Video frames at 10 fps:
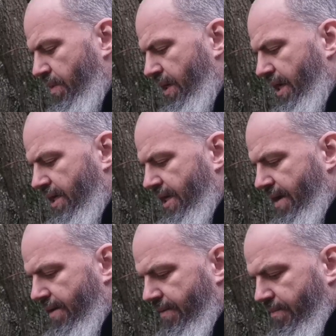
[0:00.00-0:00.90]
But
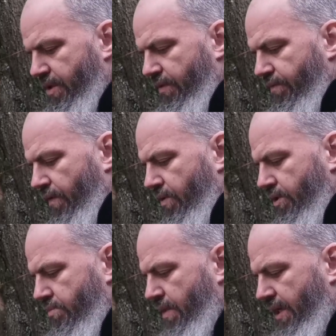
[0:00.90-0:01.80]
yeah, I'm going to
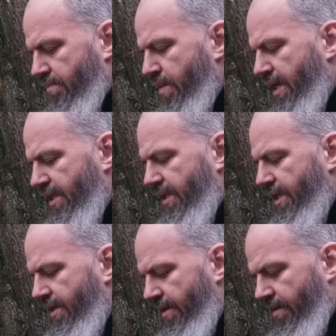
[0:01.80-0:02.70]
focus mine
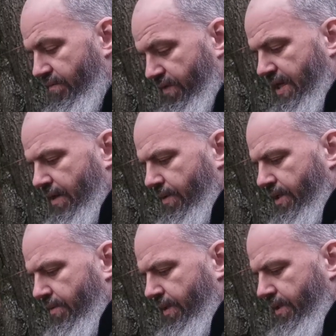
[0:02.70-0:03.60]
mainly, for now
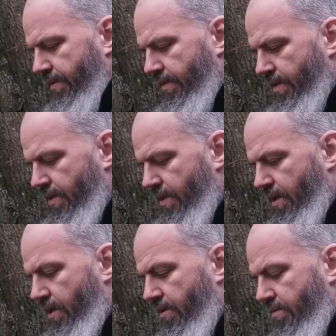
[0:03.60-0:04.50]
anyway,
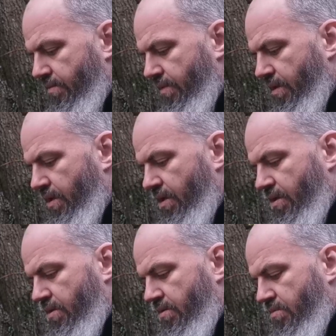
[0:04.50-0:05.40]
on
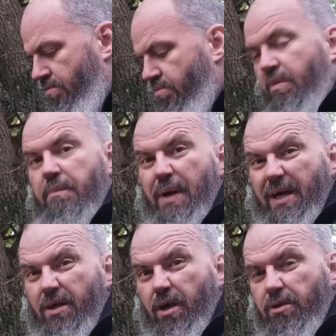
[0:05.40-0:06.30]
my
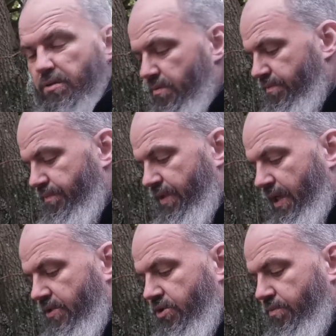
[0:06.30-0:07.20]
back garden,
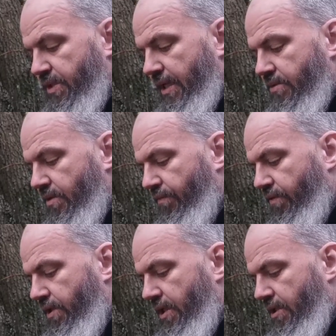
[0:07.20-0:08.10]
and sometimes the
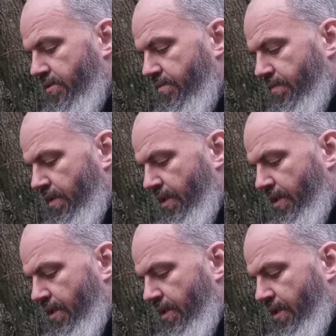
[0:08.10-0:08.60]
front garden.